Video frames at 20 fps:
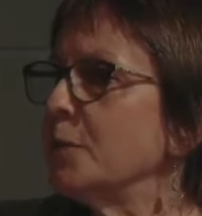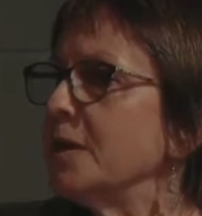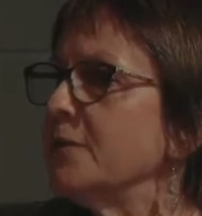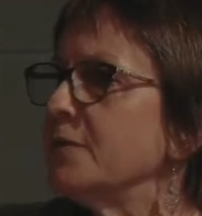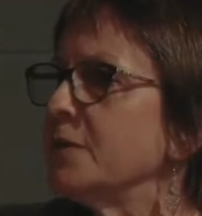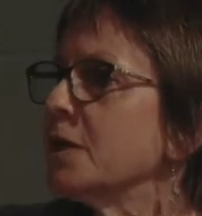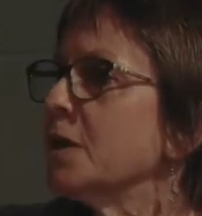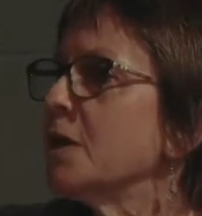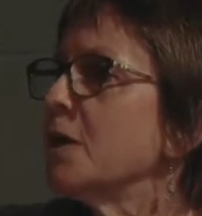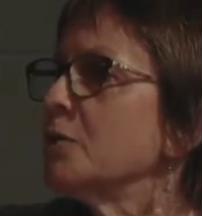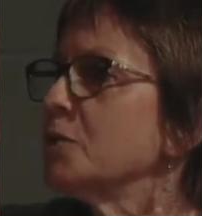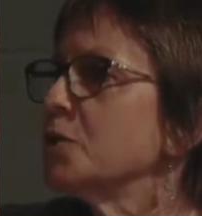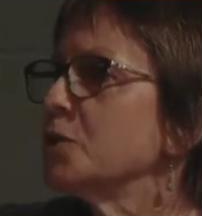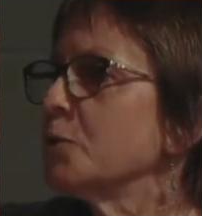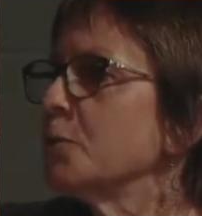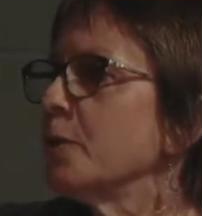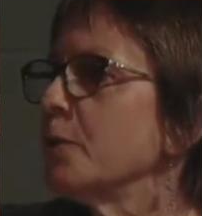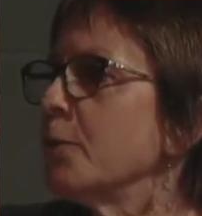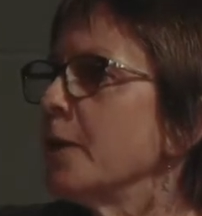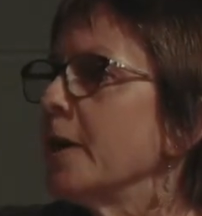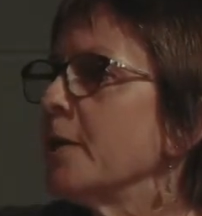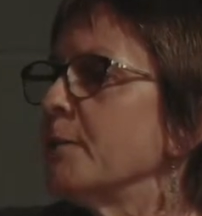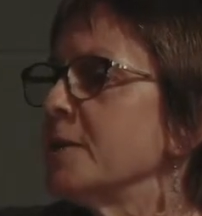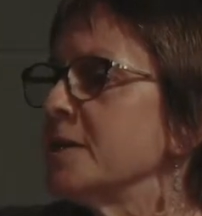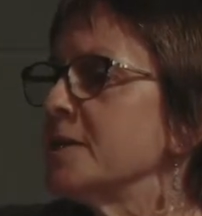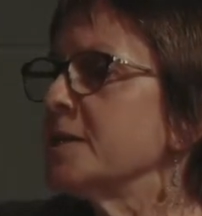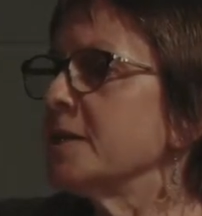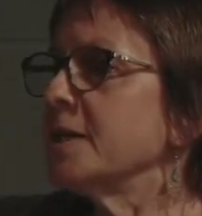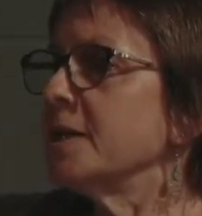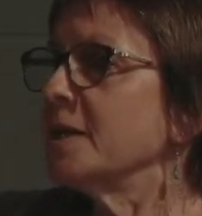live in a culture where we are
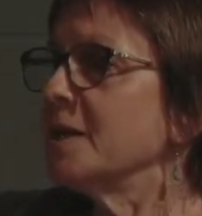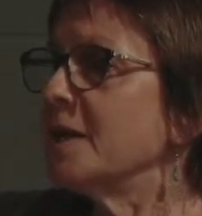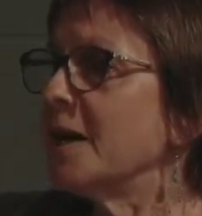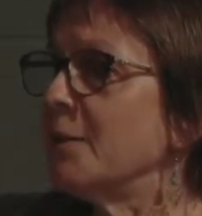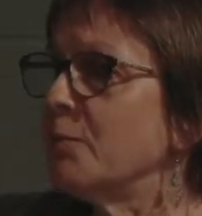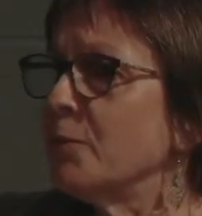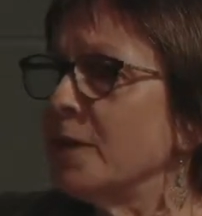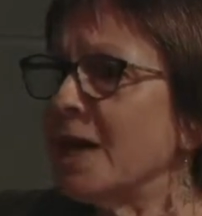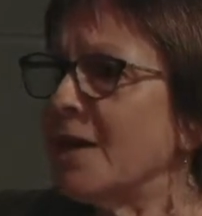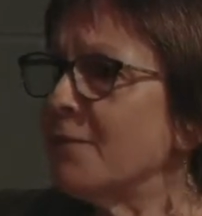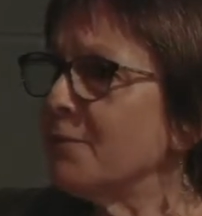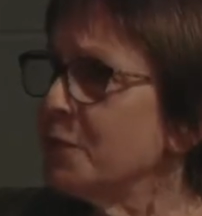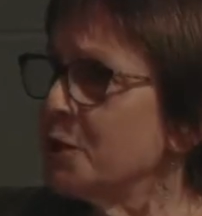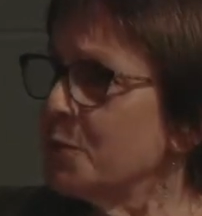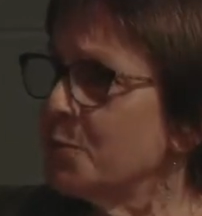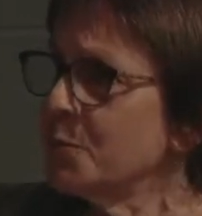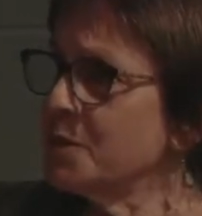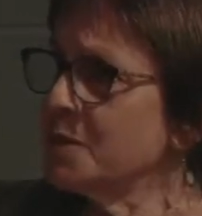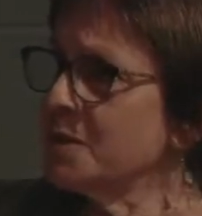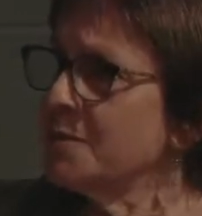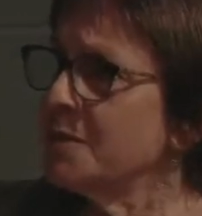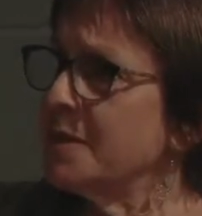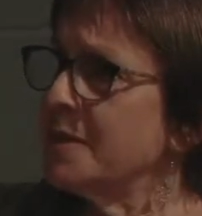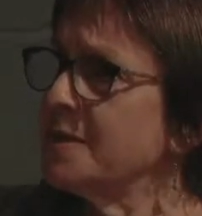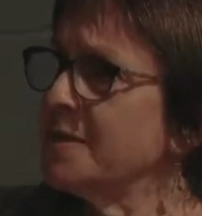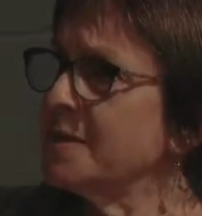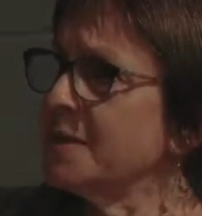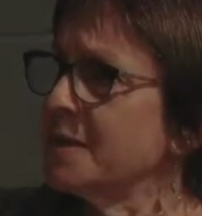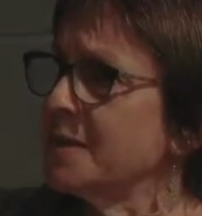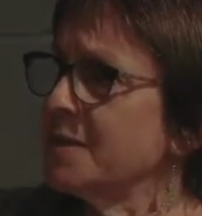busy and we have
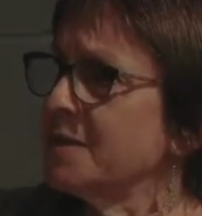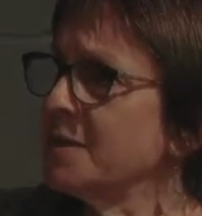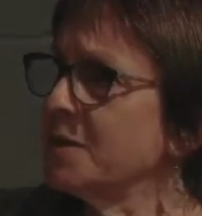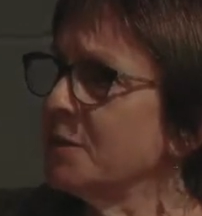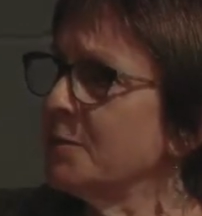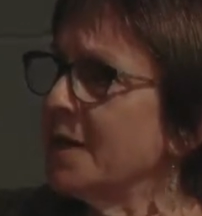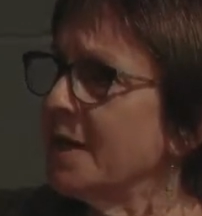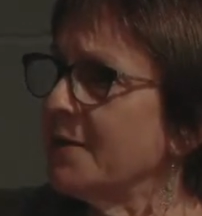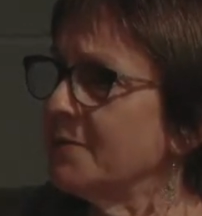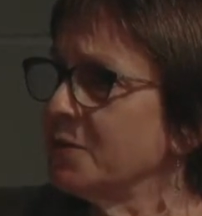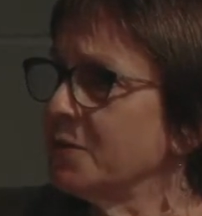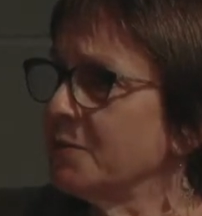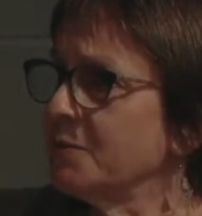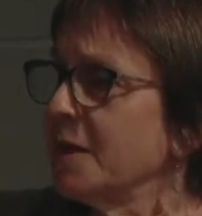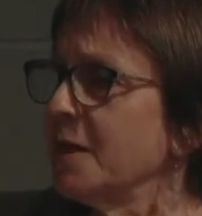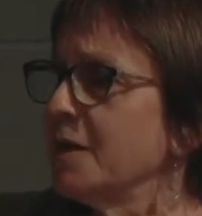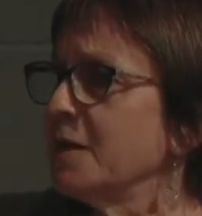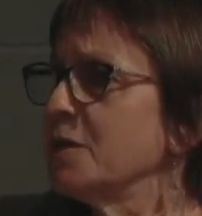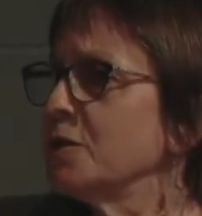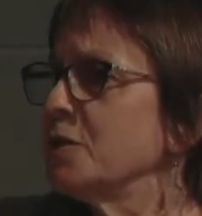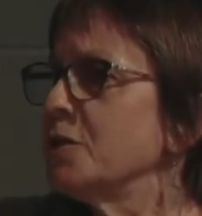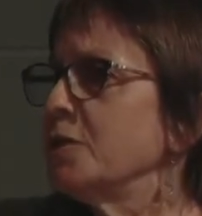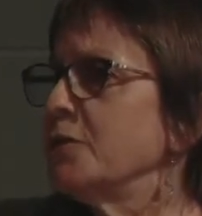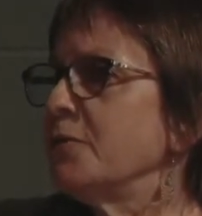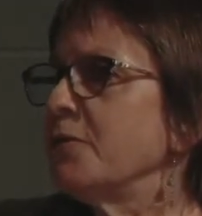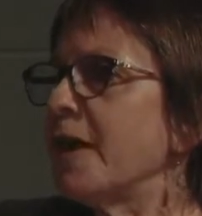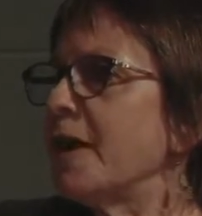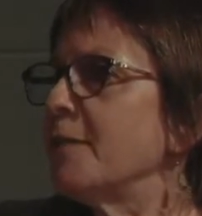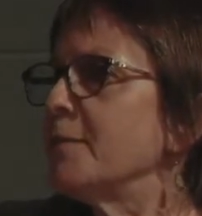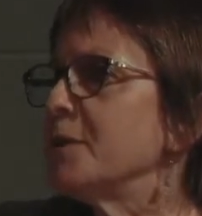responsibilities. We have
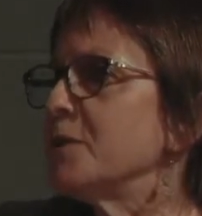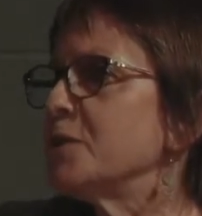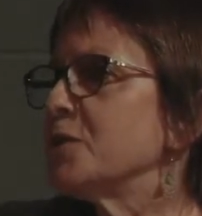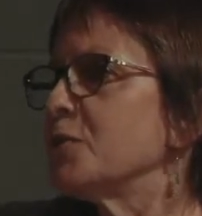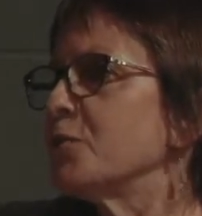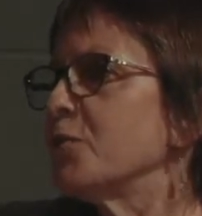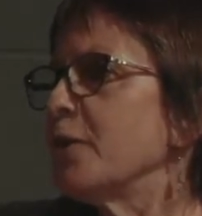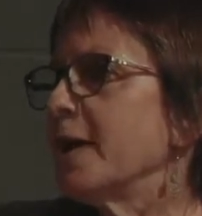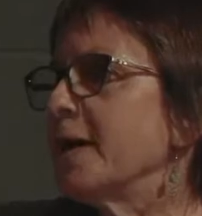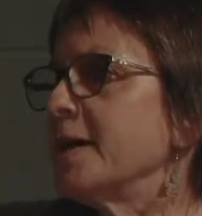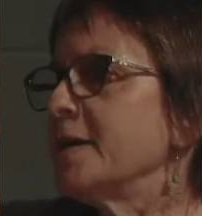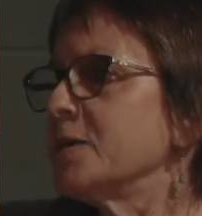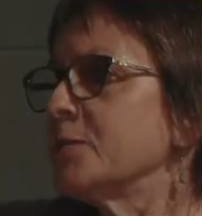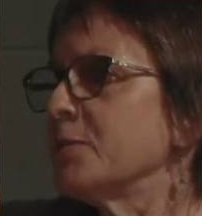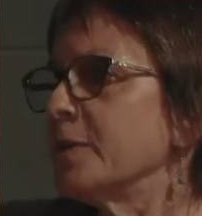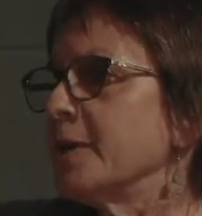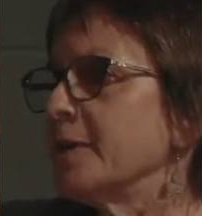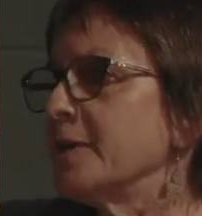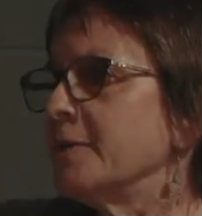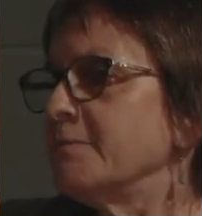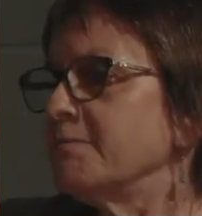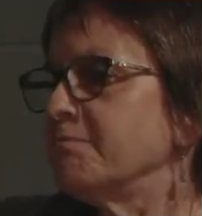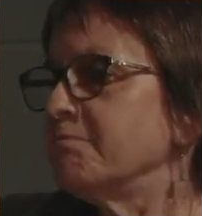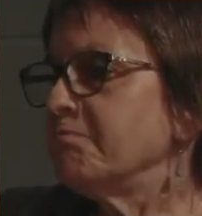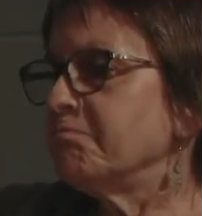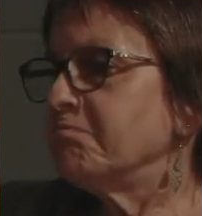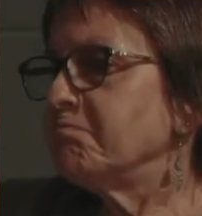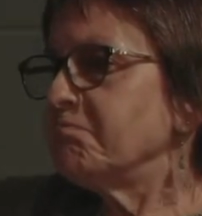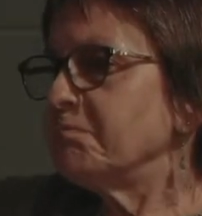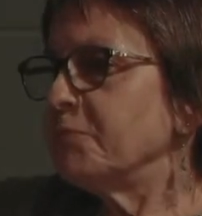families to raise, we
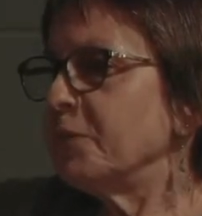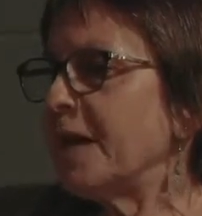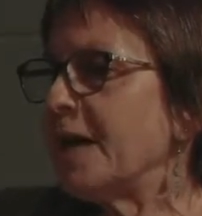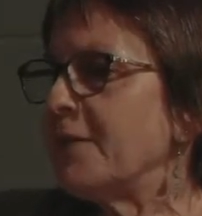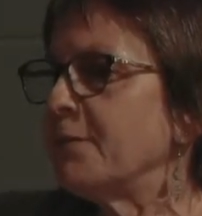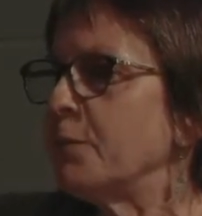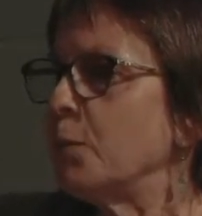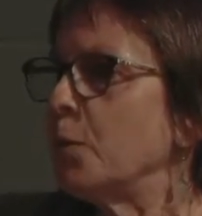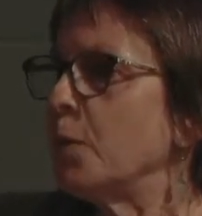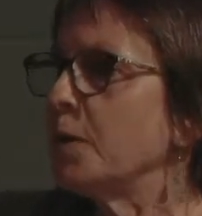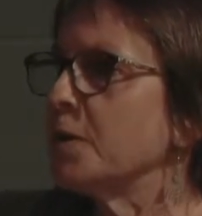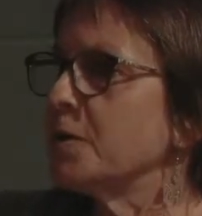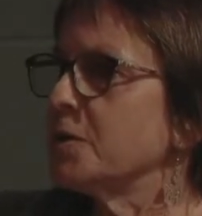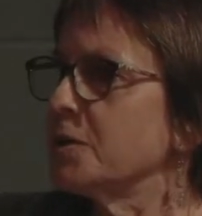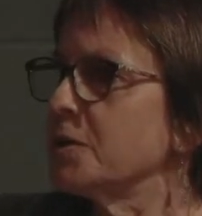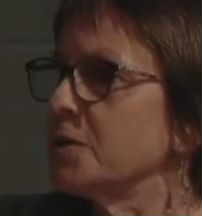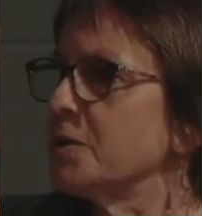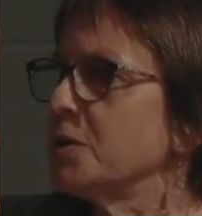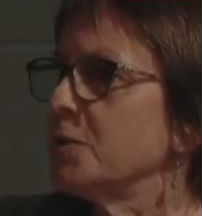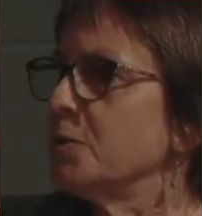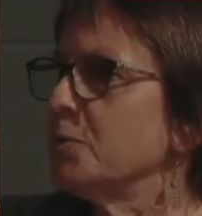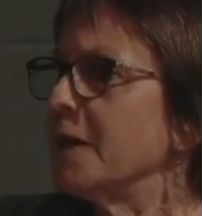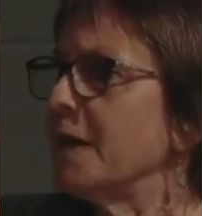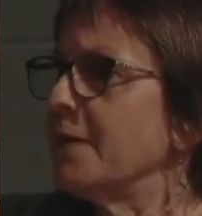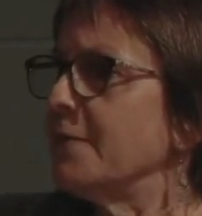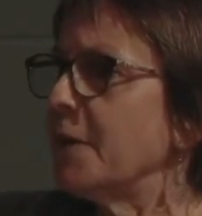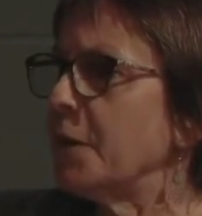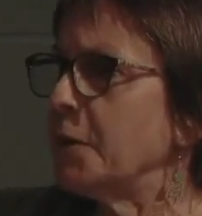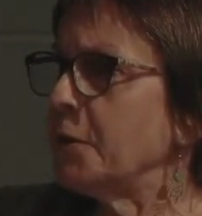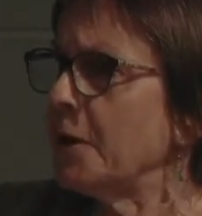have work to do, we
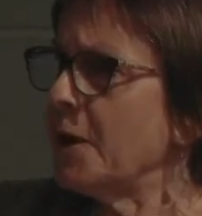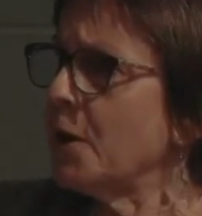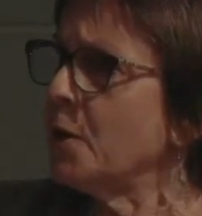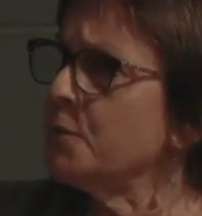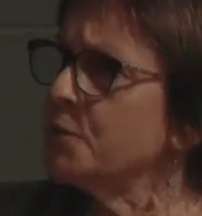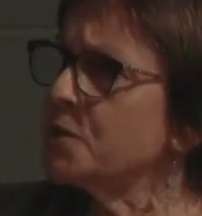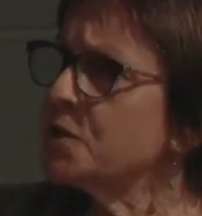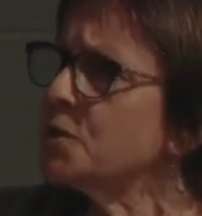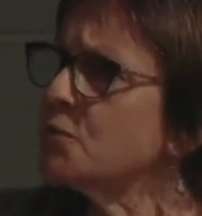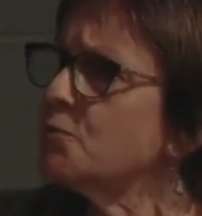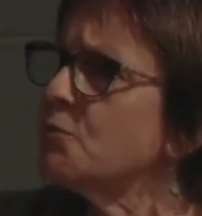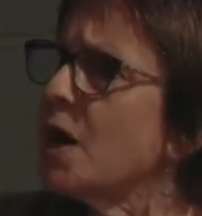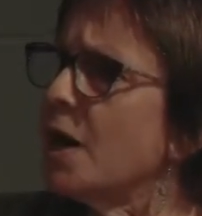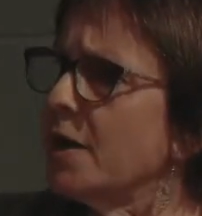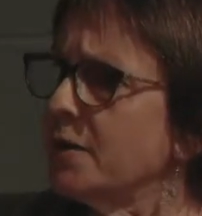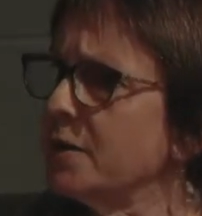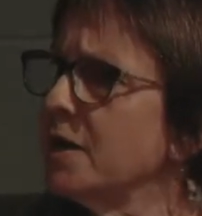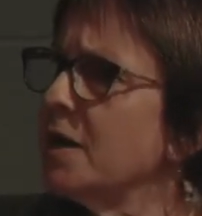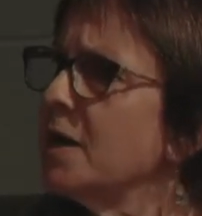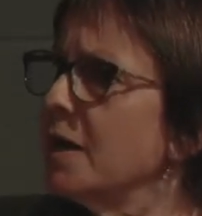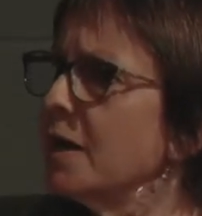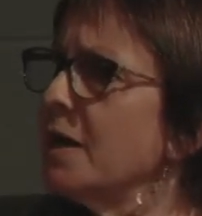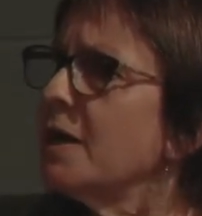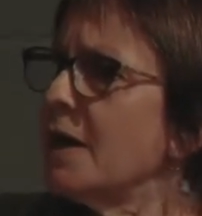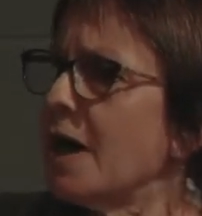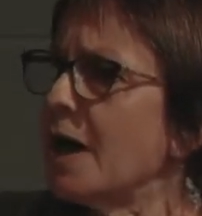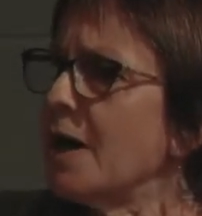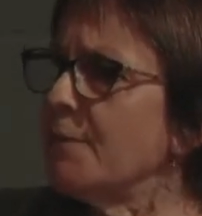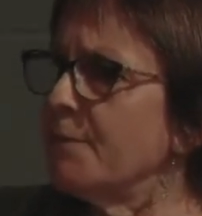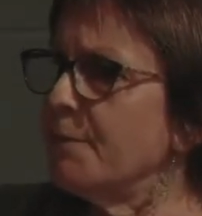have homes to run,
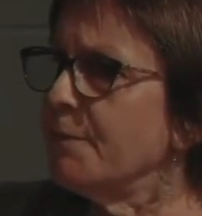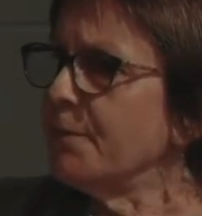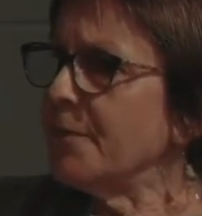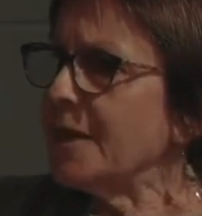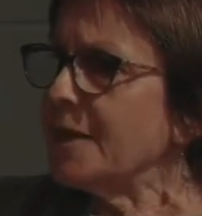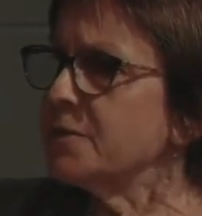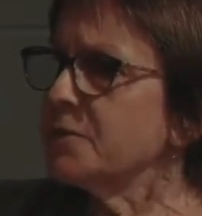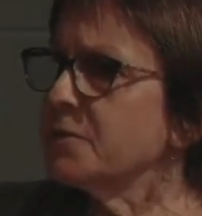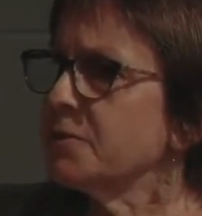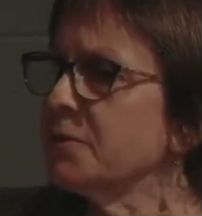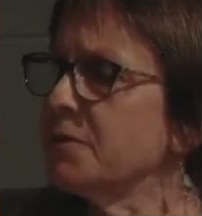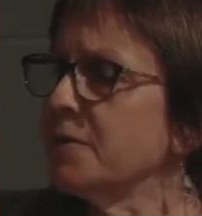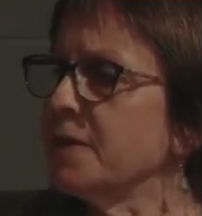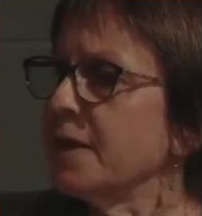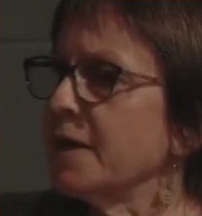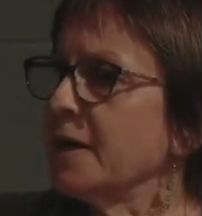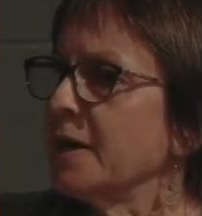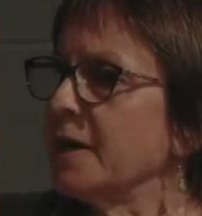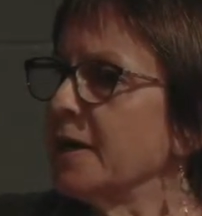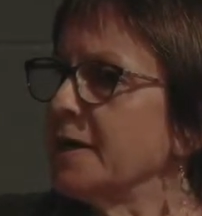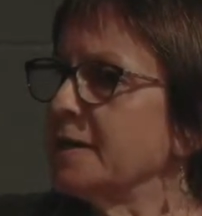that sort of thing.